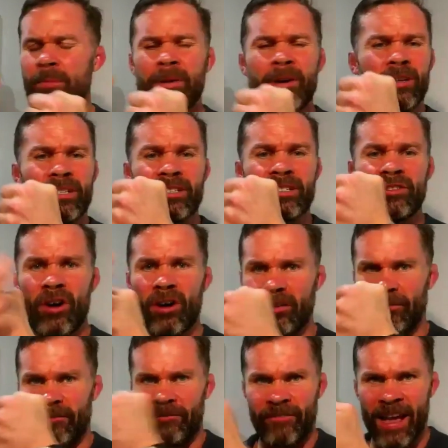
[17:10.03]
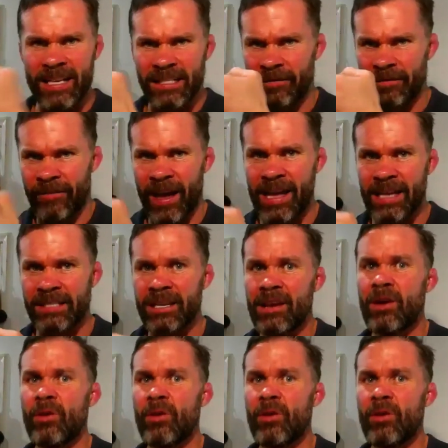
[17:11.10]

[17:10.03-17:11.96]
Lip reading: because it's not face to face,